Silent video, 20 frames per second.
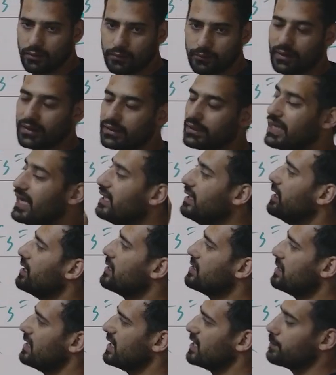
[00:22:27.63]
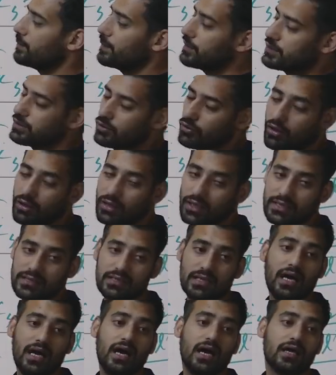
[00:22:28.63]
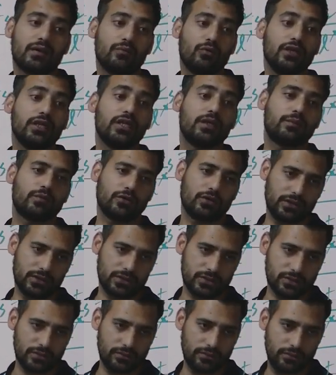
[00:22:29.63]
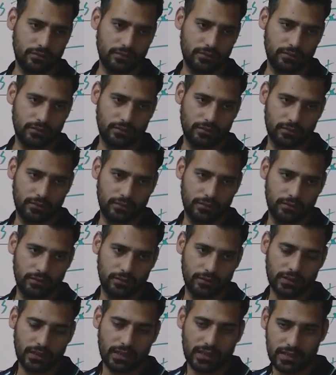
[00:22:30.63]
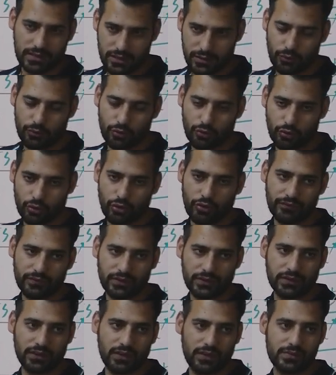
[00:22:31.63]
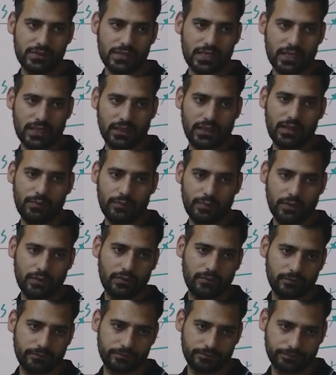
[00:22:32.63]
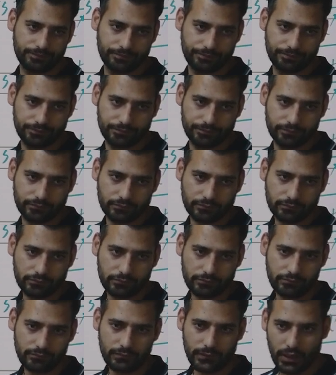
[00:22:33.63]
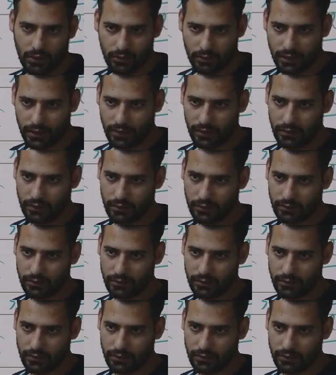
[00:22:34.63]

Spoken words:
But then there is an expression called as the harmonic progression. The reciprocal of the terms are in AP. Okay?